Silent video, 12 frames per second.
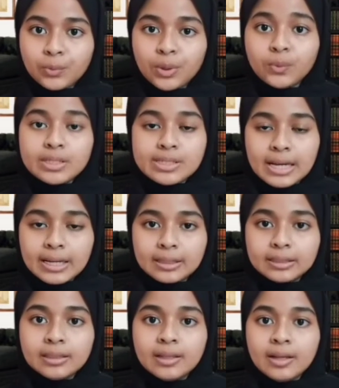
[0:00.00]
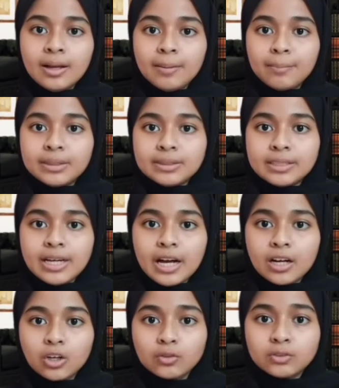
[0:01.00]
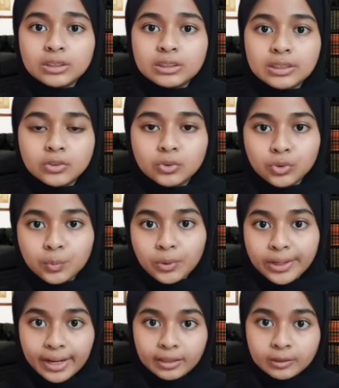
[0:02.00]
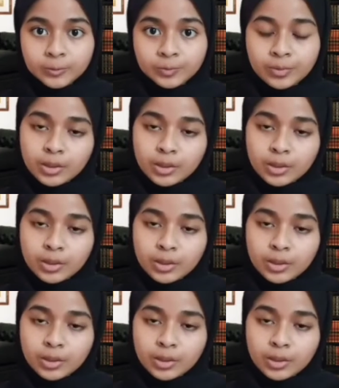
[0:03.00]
When recycled, materials are converted into new products,